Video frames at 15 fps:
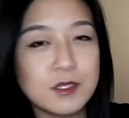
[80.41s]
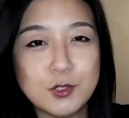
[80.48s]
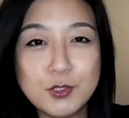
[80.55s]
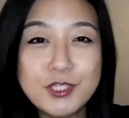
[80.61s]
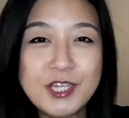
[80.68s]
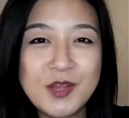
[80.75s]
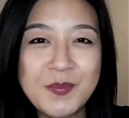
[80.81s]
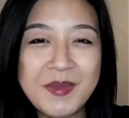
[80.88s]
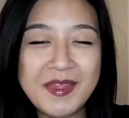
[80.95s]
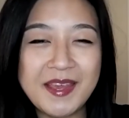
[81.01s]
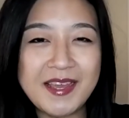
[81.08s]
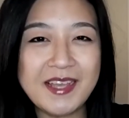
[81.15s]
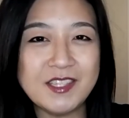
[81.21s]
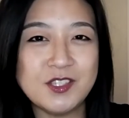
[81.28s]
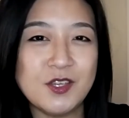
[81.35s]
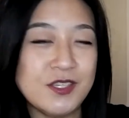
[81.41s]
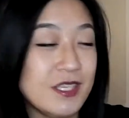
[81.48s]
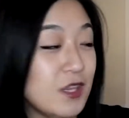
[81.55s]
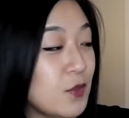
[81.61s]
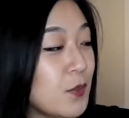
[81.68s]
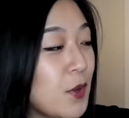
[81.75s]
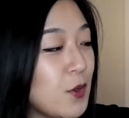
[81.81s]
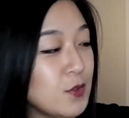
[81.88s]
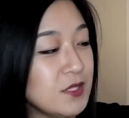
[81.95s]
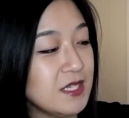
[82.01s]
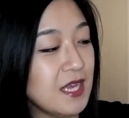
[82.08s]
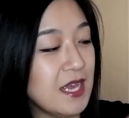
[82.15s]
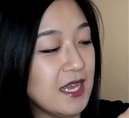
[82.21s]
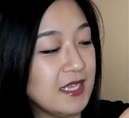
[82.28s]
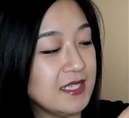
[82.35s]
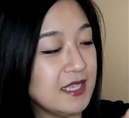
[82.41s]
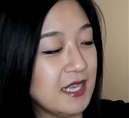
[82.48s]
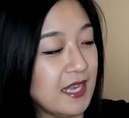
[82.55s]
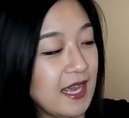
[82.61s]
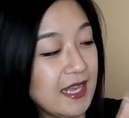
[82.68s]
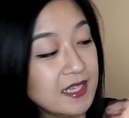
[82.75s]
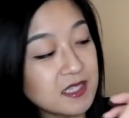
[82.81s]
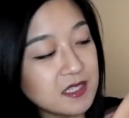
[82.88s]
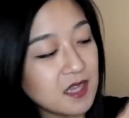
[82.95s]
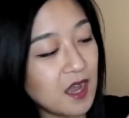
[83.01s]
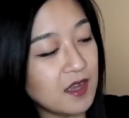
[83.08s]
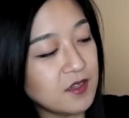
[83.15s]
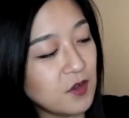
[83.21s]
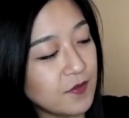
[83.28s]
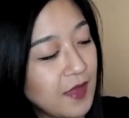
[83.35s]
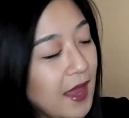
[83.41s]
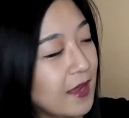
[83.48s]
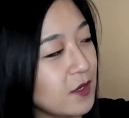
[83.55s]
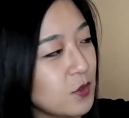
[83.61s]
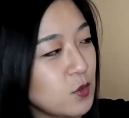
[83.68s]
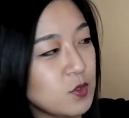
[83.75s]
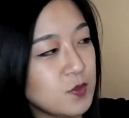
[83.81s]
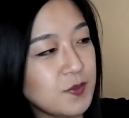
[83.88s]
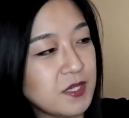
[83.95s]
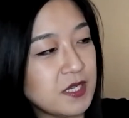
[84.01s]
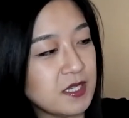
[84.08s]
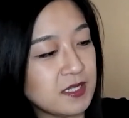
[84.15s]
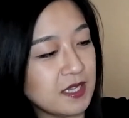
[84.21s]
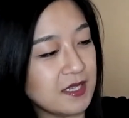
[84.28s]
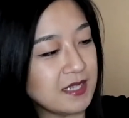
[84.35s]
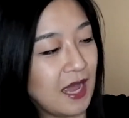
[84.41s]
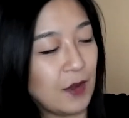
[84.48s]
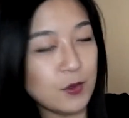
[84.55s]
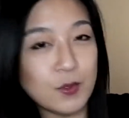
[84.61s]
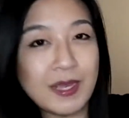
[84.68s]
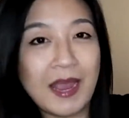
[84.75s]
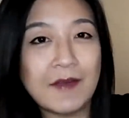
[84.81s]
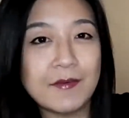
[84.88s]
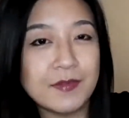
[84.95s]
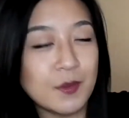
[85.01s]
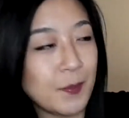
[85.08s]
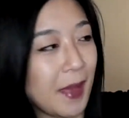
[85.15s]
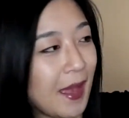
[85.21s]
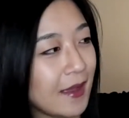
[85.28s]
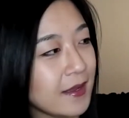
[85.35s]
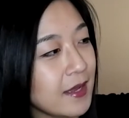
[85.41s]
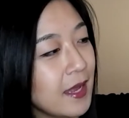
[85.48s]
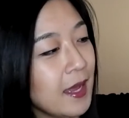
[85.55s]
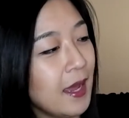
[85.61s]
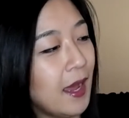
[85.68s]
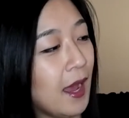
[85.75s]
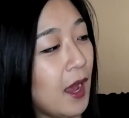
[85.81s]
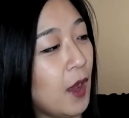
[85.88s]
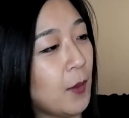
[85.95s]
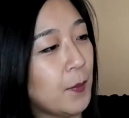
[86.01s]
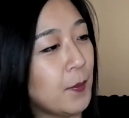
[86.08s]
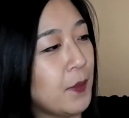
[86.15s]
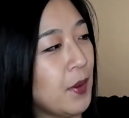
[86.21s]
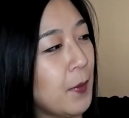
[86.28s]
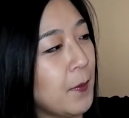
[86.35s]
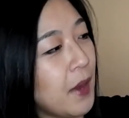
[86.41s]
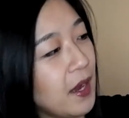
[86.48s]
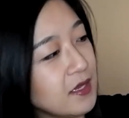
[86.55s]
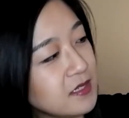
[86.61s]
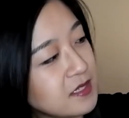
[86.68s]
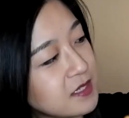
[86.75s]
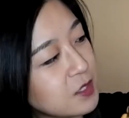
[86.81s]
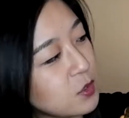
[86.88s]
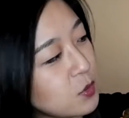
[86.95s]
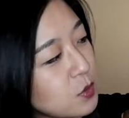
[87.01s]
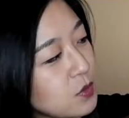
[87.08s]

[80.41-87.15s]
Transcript: Usually the bit that gets dirty the most is the inside of the handles, because that's how you carry the bag, but mine's still